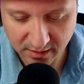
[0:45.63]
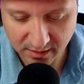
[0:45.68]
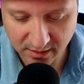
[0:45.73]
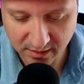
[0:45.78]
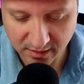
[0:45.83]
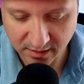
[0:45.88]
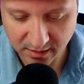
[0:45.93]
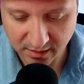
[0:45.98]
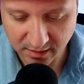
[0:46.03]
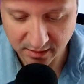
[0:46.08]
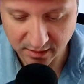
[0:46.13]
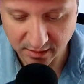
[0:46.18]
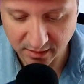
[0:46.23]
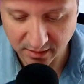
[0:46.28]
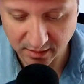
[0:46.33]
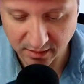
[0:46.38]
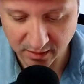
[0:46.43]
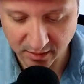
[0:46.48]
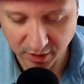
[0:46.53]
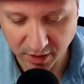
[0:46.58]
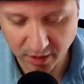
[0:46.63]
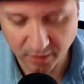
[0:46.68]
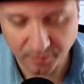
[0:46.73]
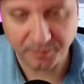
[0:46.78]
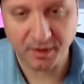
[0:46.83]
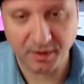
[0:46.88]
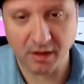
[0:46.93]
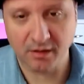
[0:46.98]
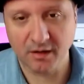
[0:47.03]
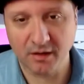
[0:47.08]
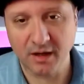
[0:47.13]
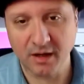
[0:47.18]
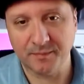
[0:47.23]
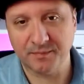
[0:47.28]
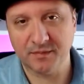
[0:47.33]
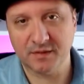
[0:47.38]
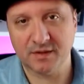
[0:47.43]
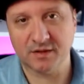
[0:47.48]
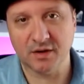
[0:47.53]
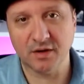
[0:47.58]
Here we go. All right.
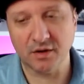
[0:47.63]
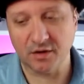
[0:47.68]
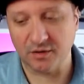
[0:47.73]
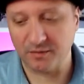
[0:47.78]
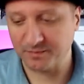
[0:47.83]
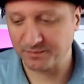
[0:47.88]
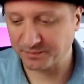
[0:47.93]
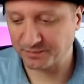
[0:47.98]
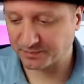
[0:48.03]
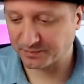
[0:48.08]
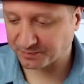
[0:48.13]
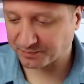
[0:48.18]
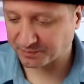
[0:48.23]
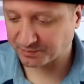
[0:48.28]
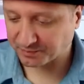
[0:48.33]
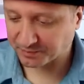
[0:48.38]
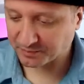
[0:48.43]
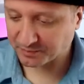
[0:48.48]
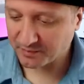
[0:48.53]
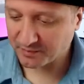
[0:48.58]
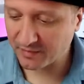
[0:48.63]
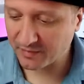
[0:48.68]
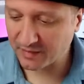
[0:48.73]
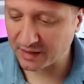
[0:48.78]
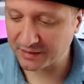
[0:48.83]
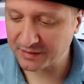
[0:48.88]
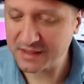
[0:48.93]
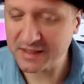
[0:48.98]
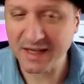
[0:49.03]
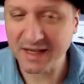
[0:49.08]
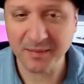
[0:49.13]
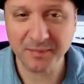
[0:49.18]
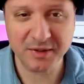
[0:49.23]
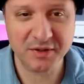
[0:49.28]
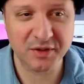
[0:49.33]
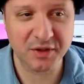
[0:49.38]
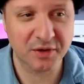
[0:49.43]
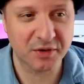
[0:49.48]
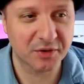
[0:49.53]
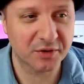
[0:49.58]
So this
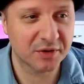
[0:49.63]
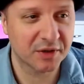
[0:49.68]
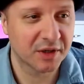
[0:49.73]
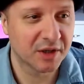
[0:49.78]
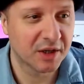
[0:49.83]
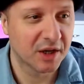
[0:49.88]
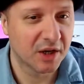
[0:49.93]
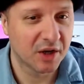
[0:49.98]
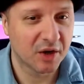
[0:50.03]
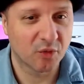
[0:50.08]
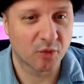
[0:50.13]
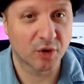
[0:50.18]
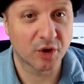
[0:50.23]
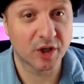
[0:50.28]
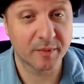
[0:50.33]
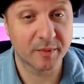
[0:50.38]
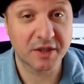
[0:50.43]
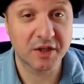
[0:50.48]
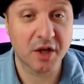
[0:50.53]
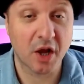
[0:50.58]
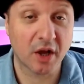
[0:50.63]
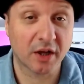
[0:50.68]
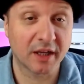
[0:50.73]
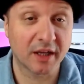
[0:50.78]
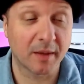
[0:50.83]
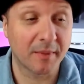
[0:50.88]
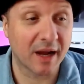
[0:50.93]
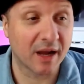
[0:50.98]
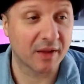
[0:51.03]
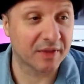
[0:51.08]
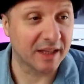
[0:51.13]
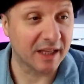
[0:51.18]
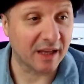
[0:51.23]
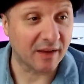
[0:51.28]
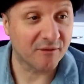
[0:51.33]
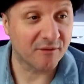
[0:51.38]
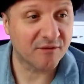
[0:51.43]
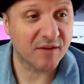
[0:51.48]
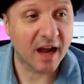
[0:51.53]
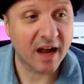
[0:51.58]
episode, we're going to be talking about the
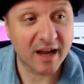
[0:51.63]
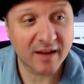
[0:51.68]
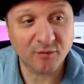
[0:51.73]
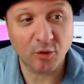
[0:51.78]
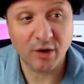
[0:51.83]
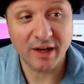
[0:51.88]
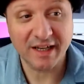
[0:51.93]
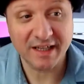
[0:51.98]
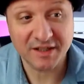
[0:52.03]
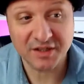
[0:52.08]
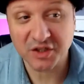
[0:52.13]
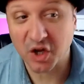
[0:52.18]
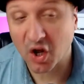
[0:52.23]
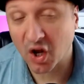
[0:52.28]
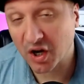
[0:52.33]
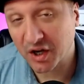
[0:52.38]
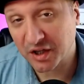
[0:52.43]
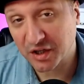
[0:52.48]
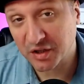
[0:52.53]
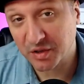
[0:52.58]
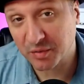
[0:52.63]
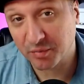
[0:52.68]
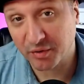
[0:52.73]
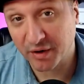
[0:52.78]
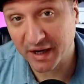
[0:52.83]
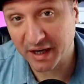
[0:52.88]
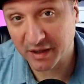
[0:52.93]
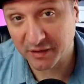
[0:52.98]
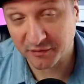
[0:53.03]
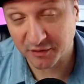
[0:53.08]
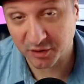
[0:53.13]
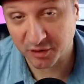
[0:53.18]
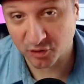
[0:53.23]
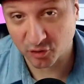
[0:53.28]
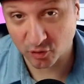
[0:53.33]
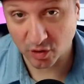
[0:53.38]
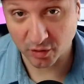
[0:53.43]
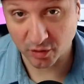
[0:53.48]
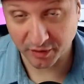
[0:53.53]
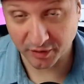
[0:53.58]
5 ways to audit your brand for
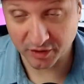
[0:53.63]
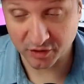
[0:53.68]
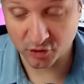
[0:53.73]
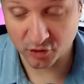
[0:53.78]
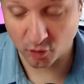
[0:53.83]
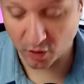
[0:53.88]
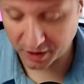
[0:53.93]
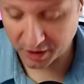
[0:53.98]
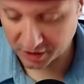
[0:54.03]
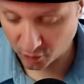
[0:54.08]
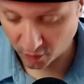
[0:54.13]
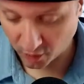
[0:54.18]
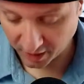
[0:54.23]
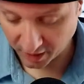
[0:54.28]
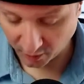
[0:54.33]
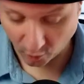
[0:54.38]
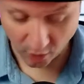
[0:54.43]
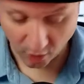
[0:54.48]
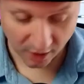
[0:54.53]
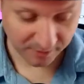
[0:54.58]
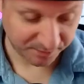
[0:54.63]
growth in 2021.